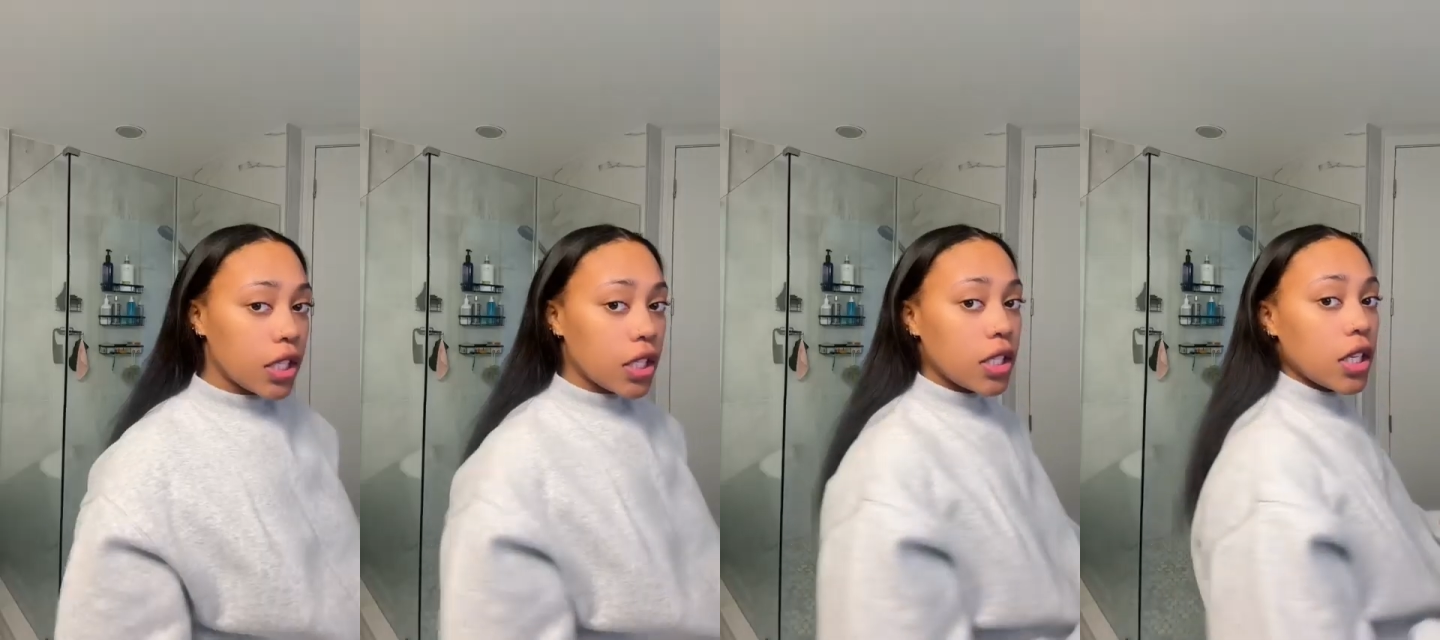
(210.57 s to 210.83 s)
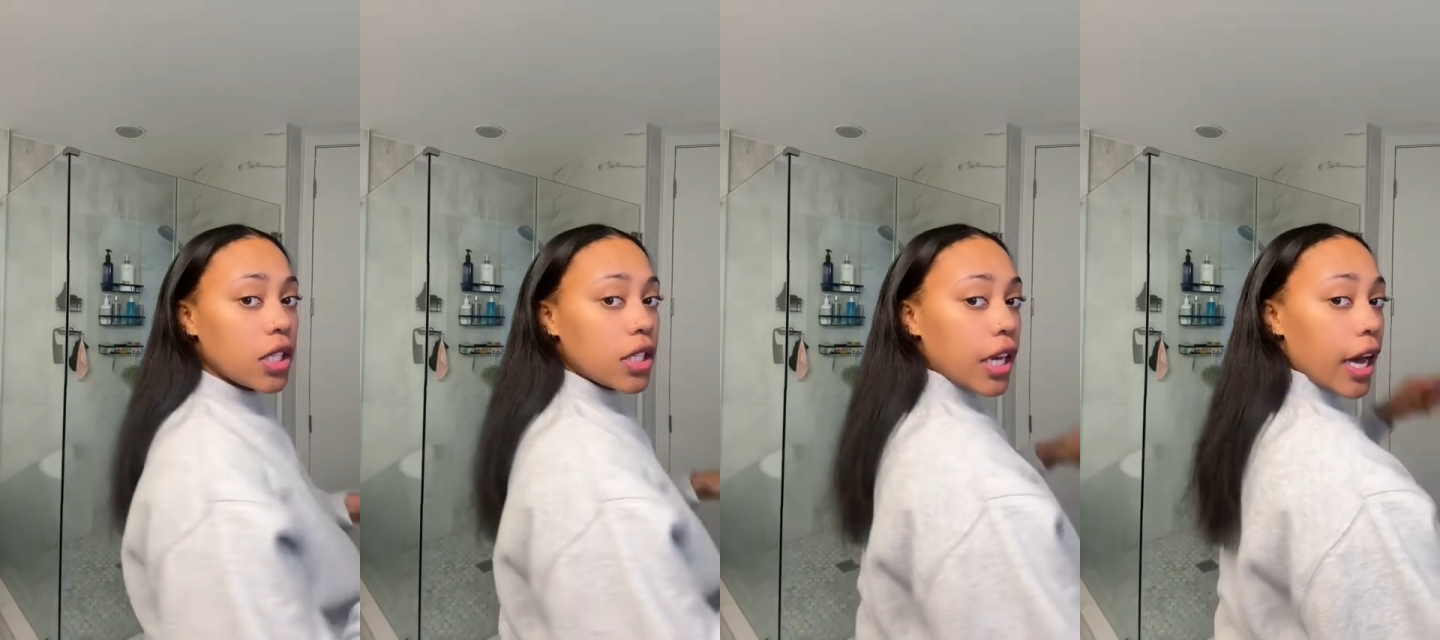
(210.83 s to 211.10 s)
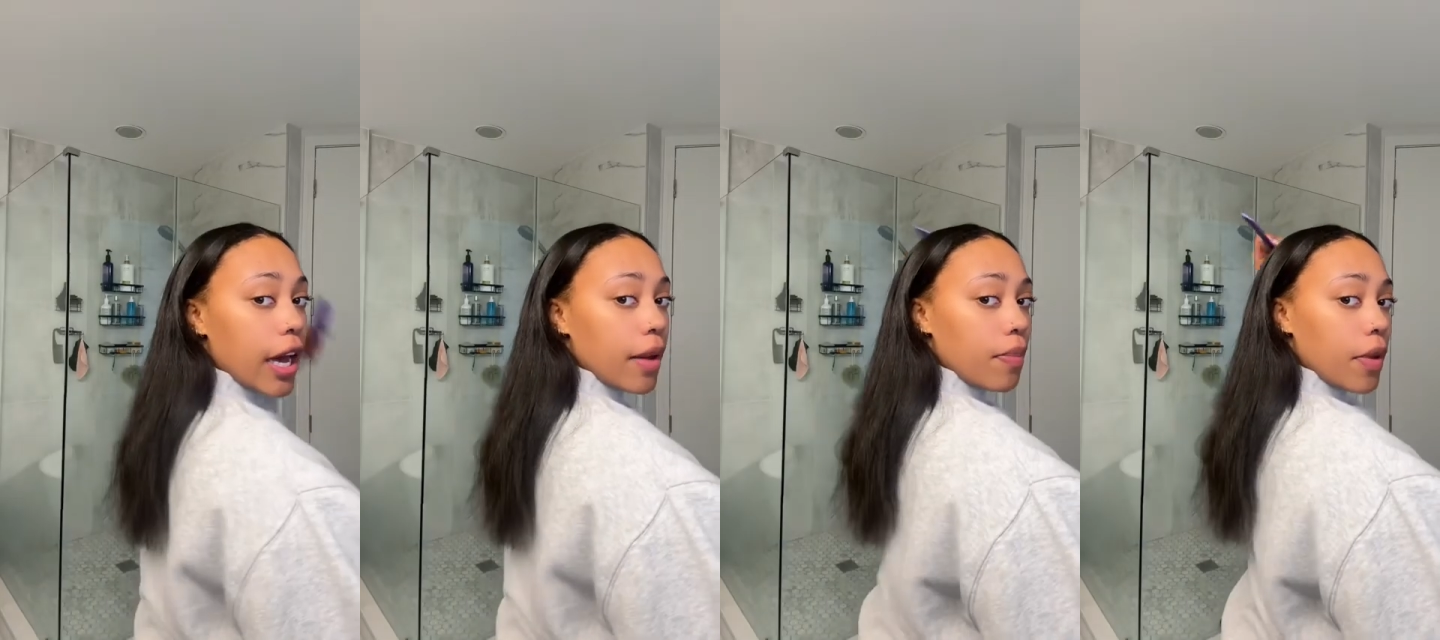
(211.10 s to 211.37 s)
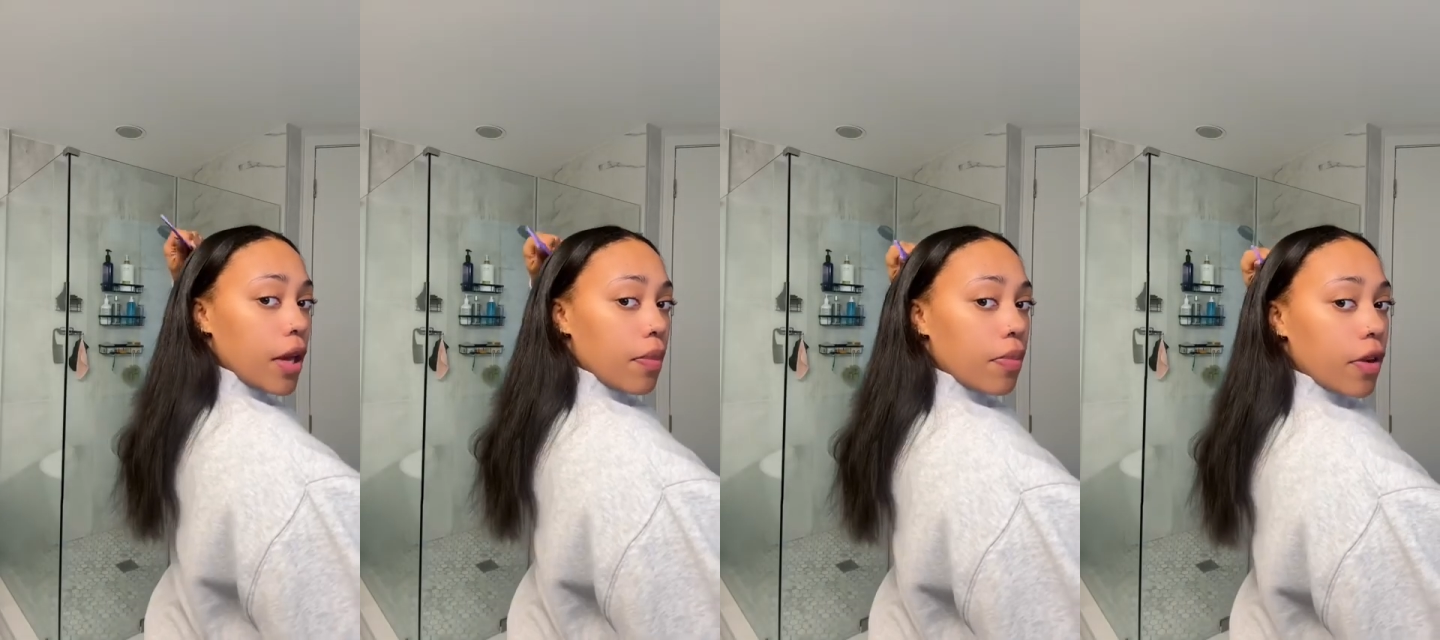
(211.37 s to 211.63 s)
a tad
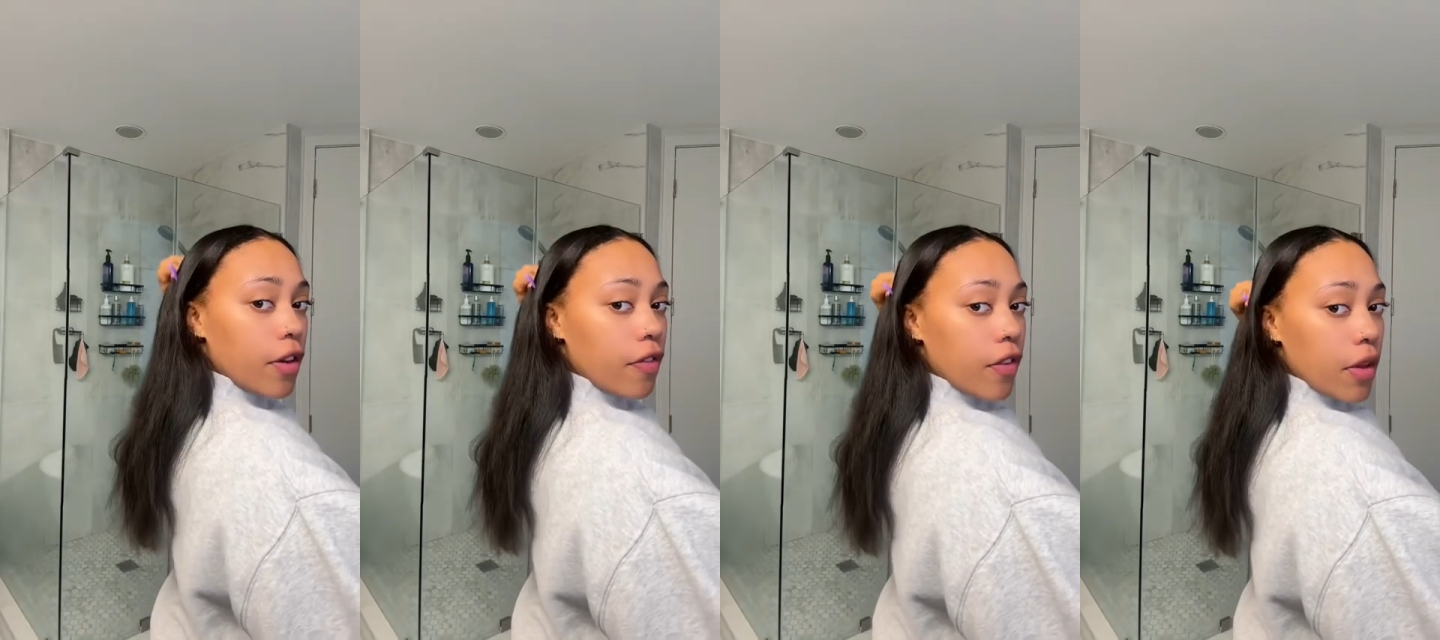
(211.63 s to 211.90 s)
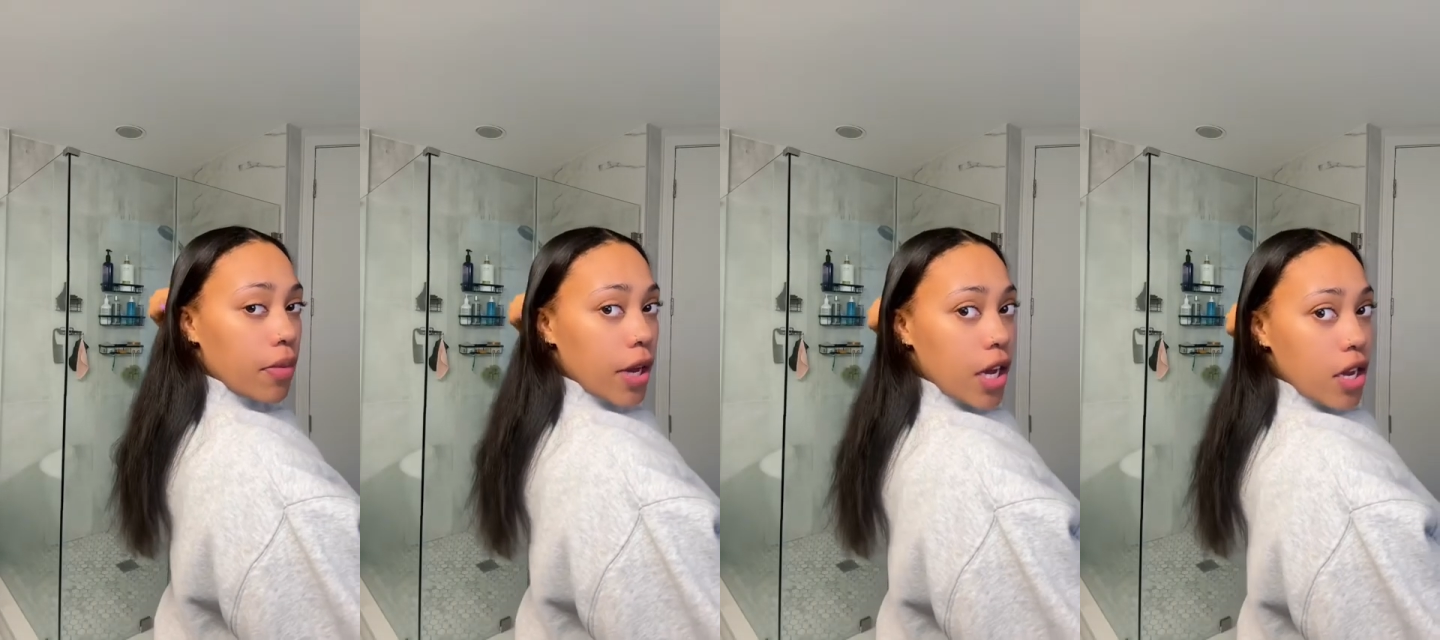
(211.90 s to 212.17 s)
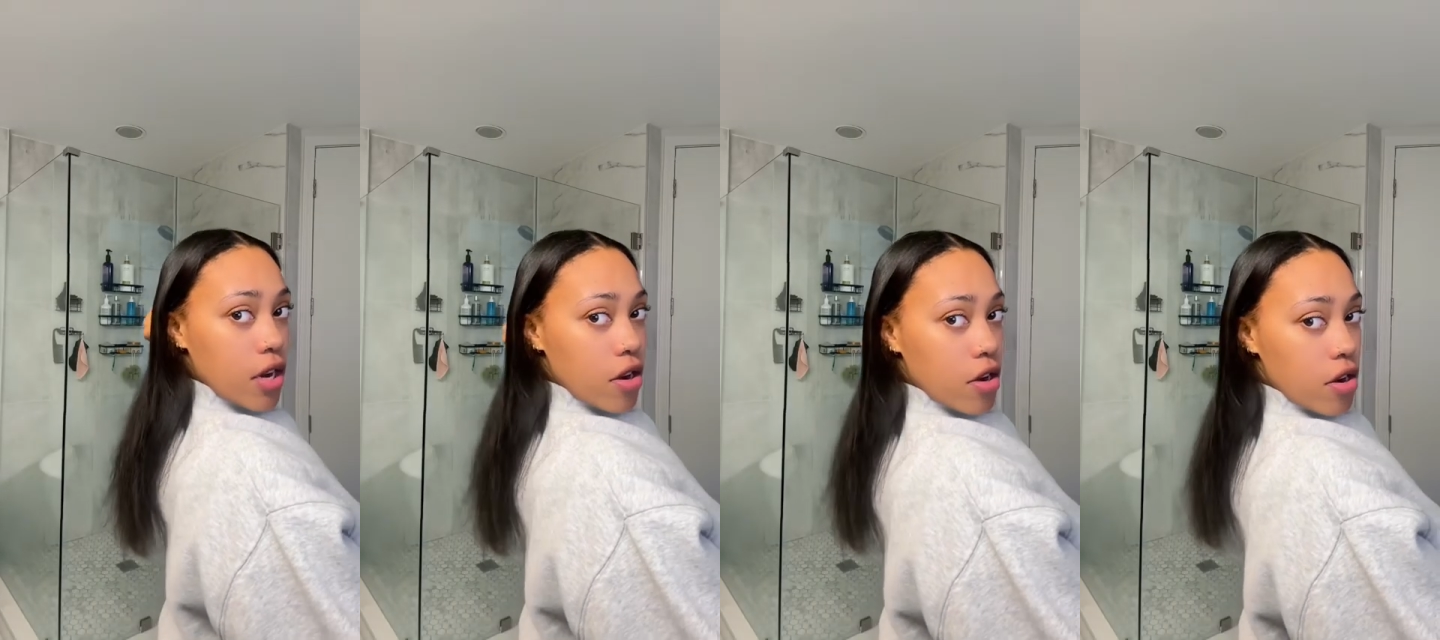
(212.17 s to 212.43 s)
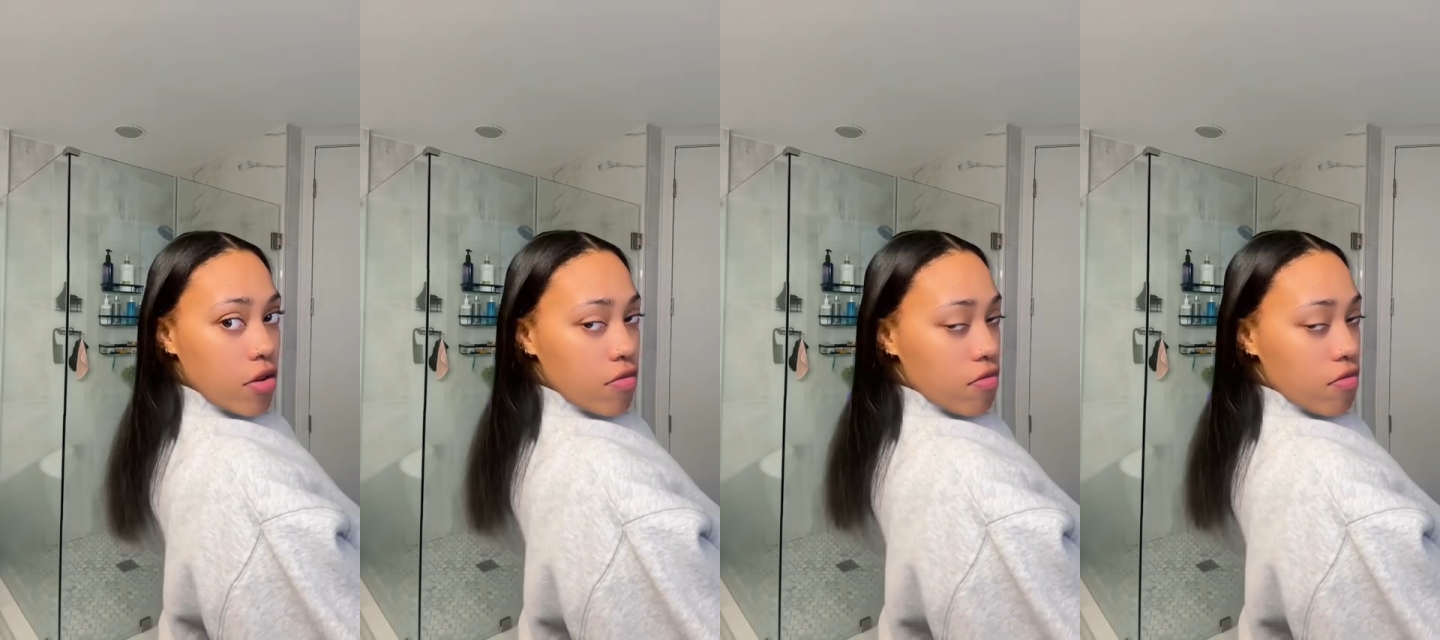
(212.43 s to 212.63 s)
bit puffy back there.